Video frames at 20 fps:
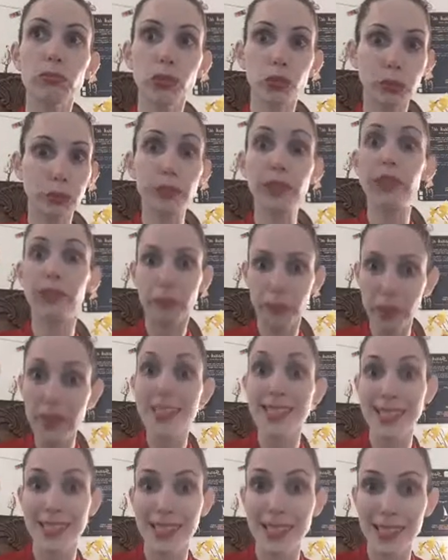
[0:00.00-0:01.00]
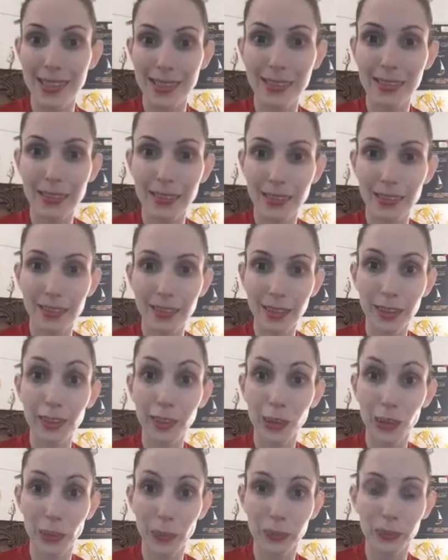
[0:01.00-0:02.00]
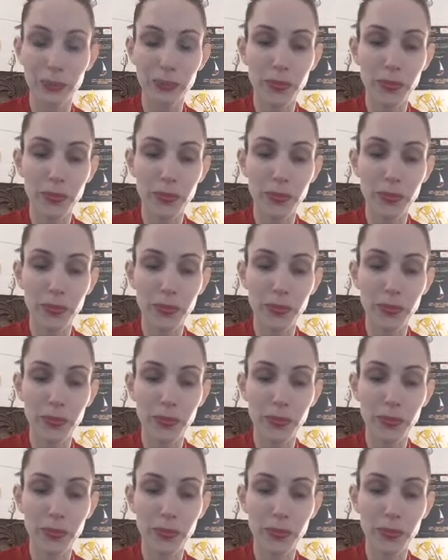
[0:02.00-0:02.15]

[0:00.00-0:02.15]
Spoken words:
bring the best in you.